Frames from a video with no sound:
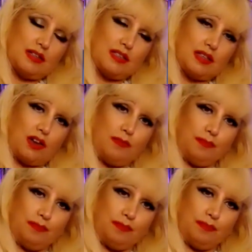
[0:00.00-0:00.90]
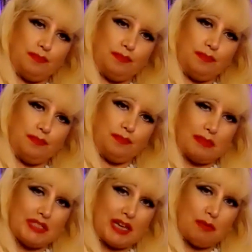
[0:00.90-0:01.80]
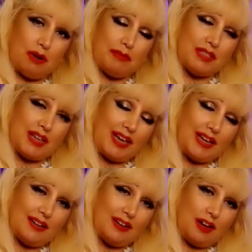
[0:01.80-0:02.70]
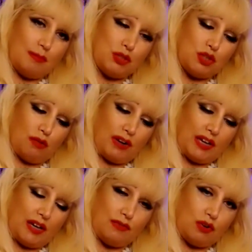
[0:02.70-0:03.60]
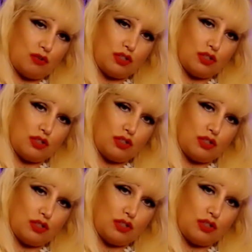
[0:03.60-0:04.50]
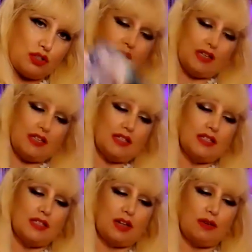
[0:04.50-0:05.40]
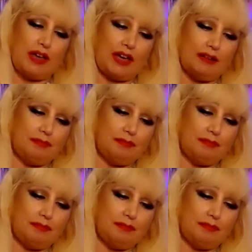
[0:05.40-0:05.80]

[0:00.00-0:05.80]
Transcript: So you can see why I'm saying what I'm saying. I'm sorry, I've got to. So yeah.